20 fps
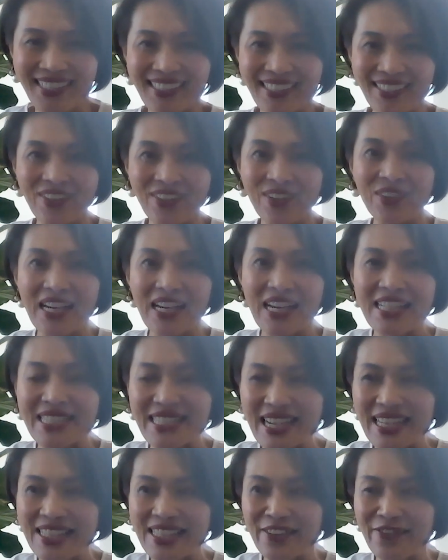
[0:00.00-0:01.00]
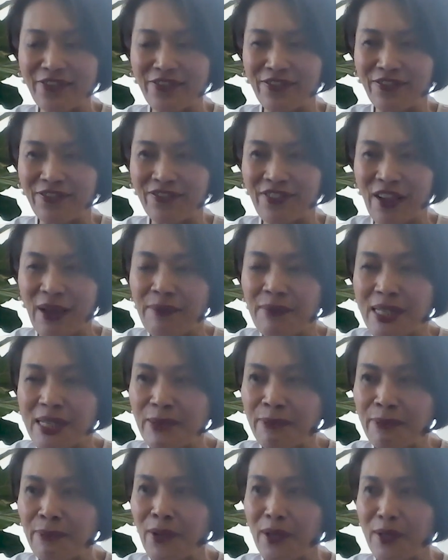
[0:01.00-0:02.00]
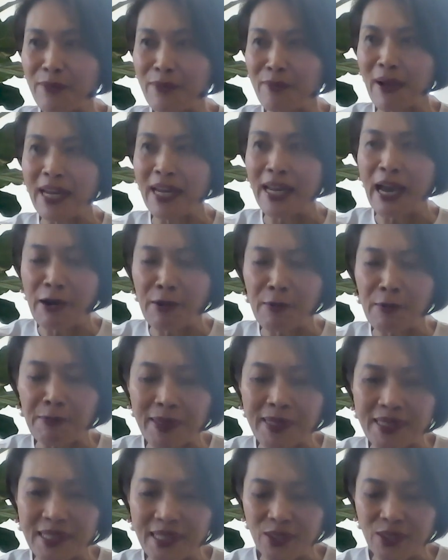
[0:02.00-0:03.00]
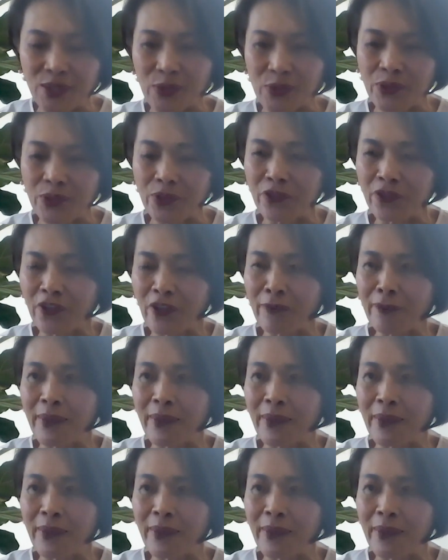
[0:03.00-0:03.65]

the extensive family support, my opus, and so on and so forth.